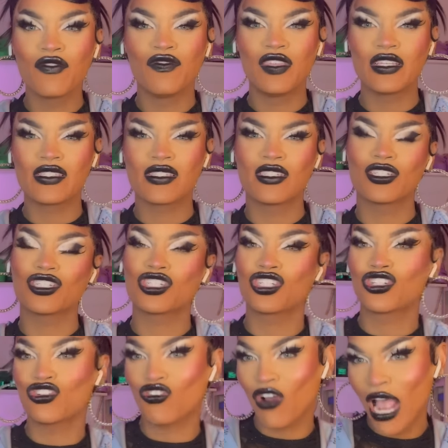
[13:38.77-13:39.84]
this
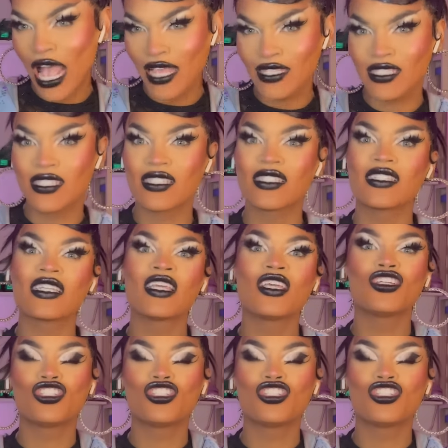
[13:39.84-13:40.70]
distressed,